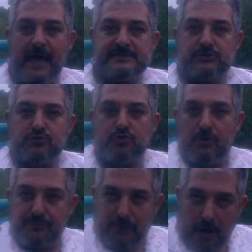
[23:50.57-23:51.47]
has to show a
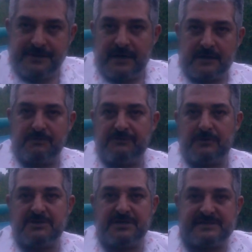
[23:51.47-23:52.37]
product before
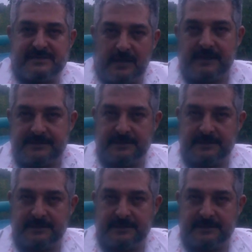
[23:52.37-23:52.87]
he can sell it